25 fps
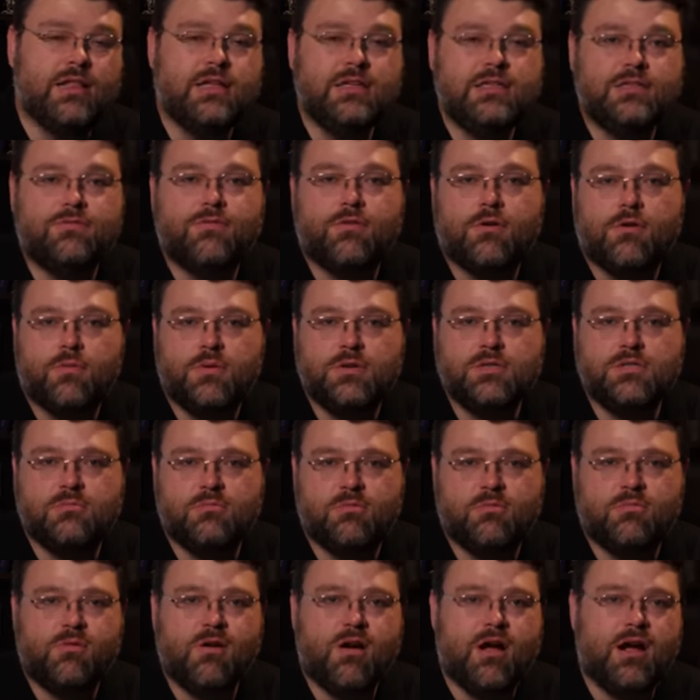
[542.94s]
at least for a
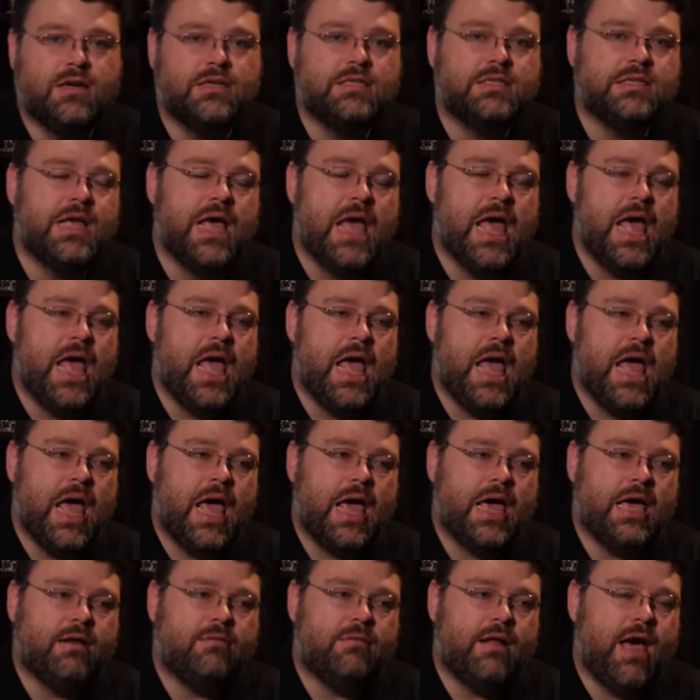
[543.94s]
reasonable price.
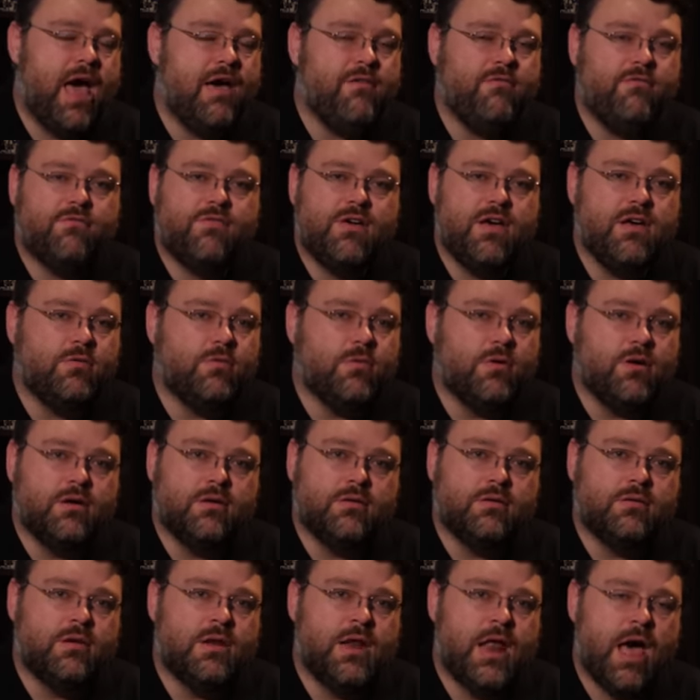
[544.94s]
And I haven't found
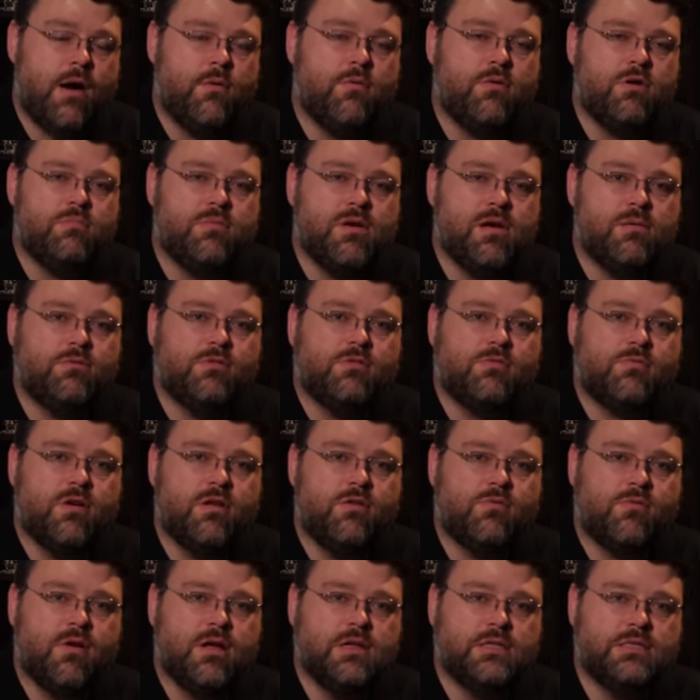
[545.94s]
one. I want to be able to
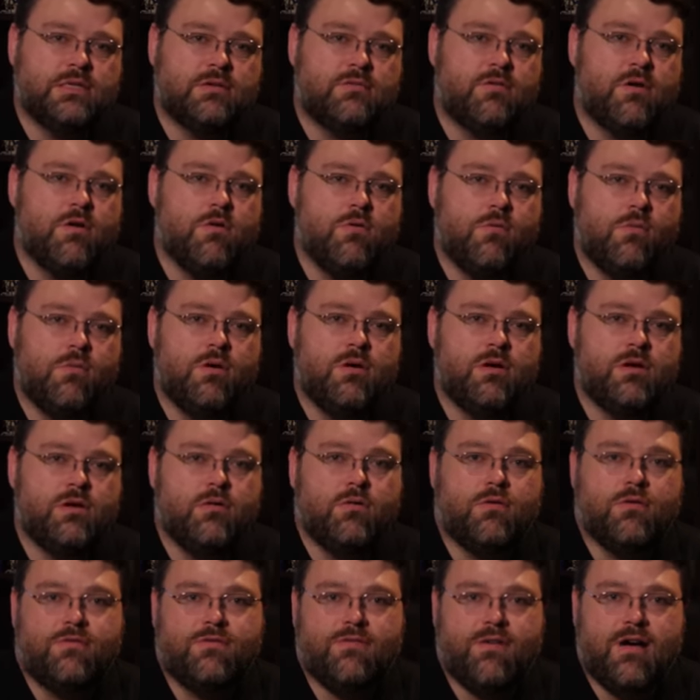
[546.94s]
run RAID 0, 1,
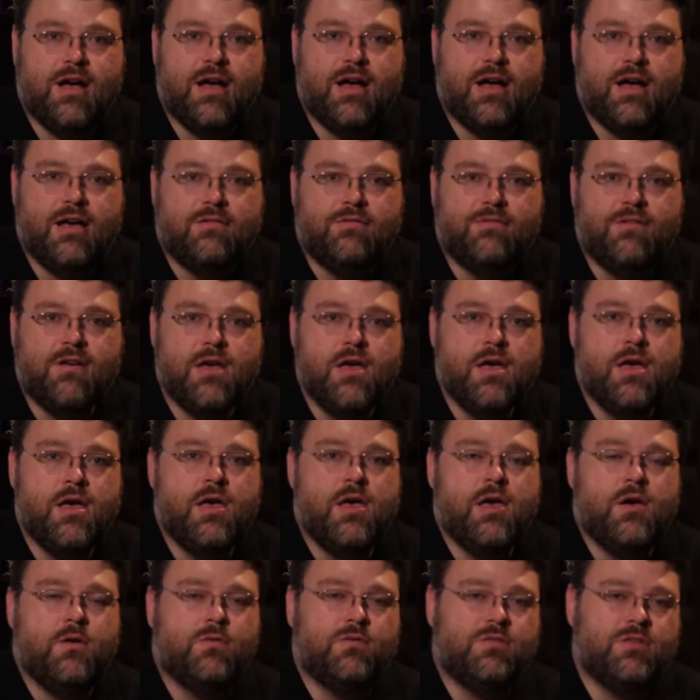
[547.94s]
or 5
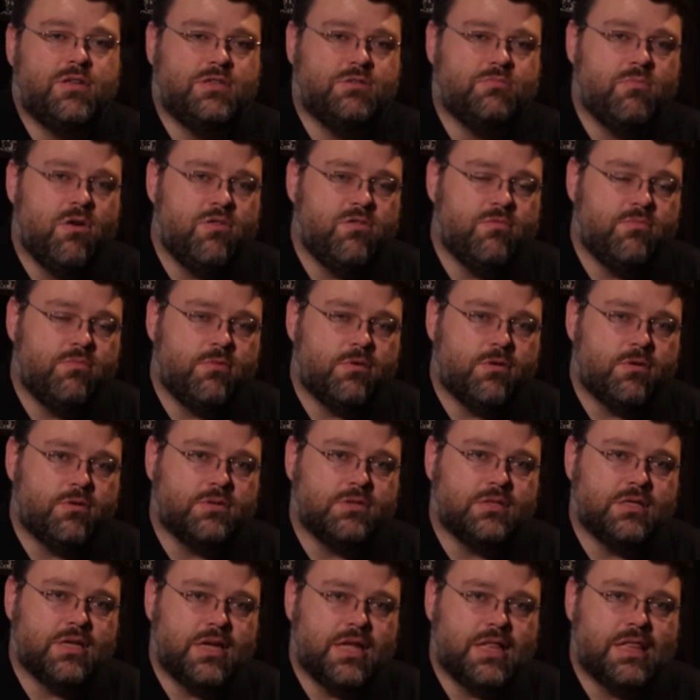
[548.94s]
with these
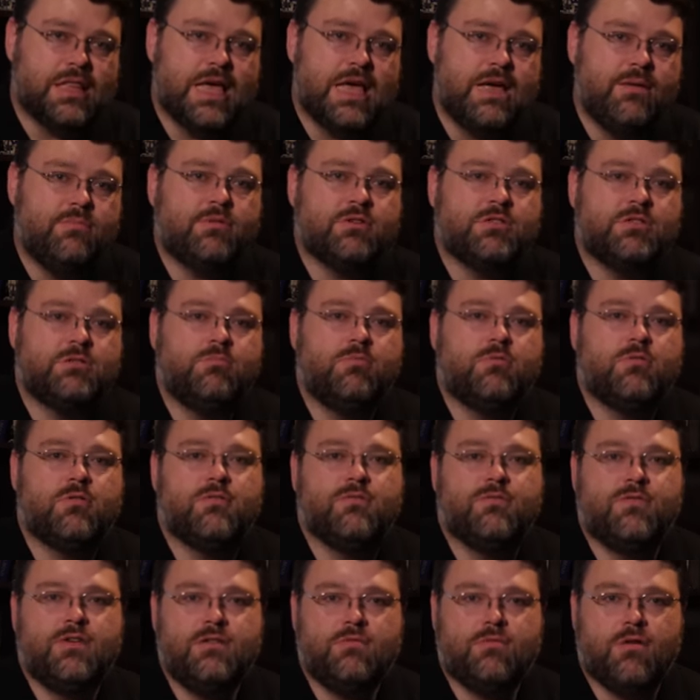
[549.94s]
motherboards that claim to
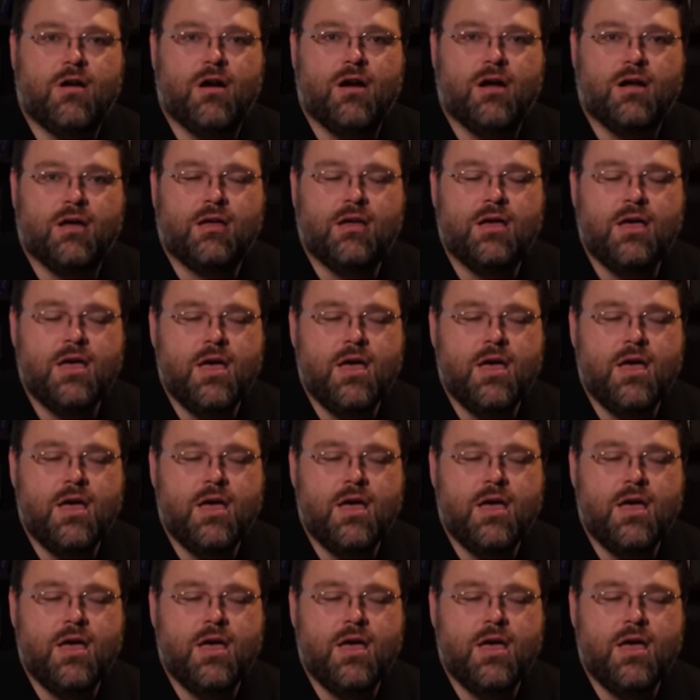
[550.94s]
support VROC,